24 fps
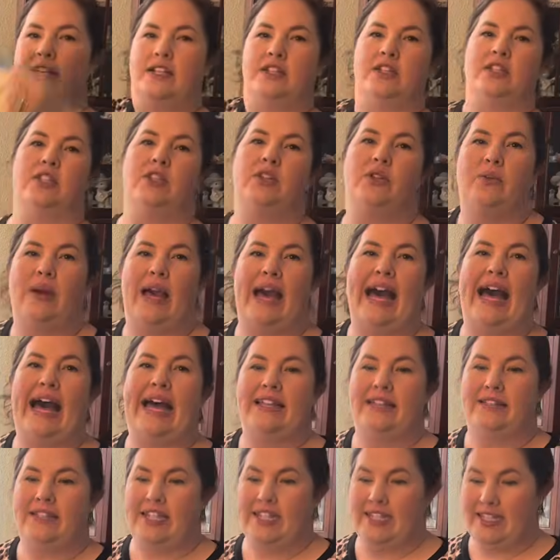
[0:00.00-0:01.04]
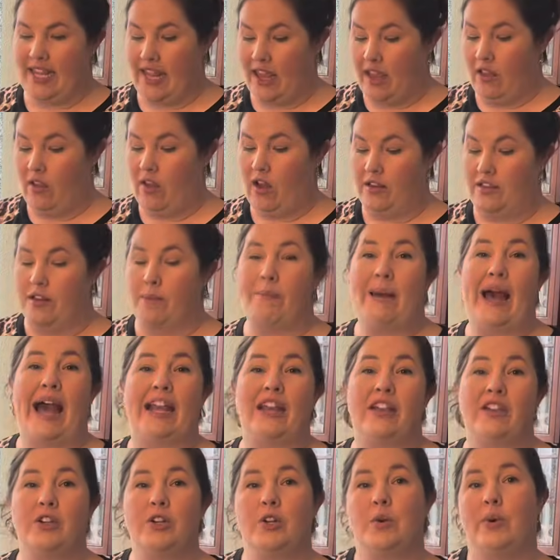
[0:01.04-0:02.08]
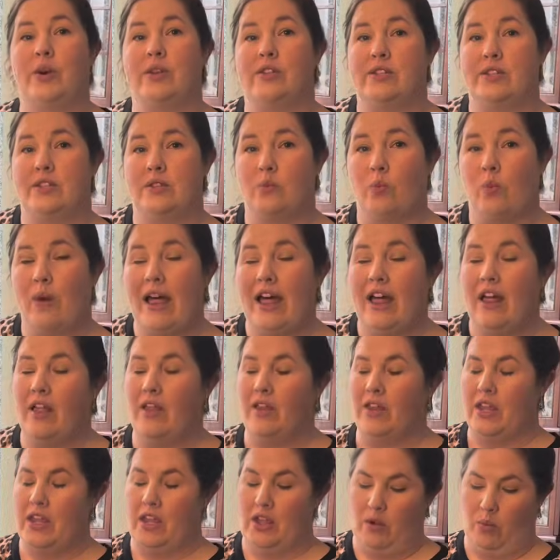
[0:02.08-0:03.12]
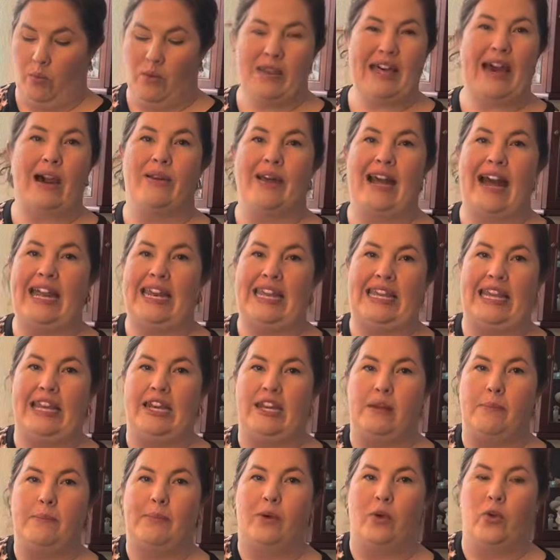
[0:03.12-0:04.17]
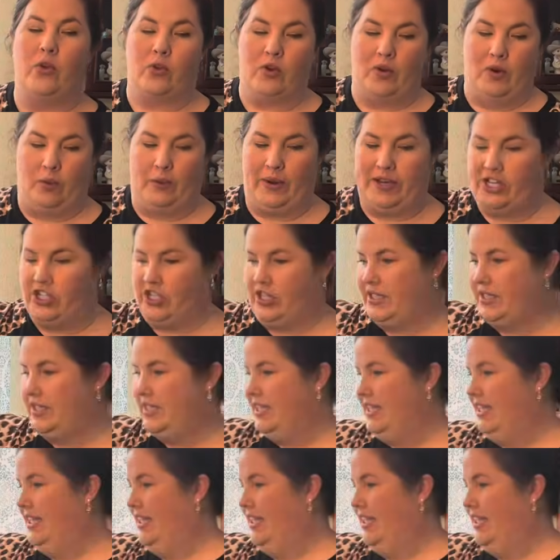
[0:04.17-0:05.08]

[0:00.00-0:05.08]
to add detail on the back of your quilt as well without adding any bulk or ridges.